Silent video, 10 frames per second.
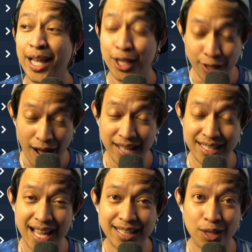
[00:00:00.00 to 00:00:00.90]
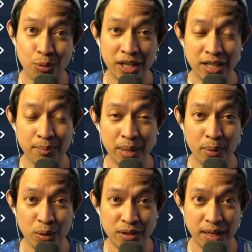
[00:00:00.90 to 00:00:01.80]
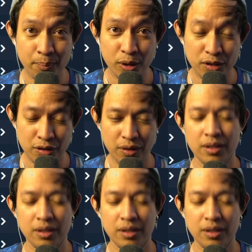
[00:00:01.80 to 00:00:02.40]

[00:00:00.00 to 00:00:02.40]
the content that we're going to be posting pretty soon.